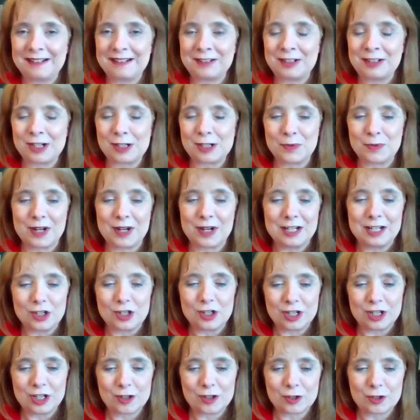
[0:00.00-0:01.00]
just wanted to
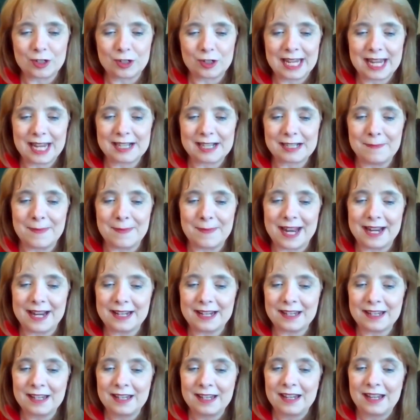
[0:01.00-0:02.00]
share
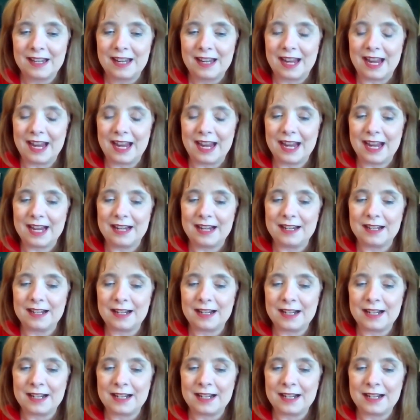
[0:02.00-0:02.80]
Screencast-O-Matic. And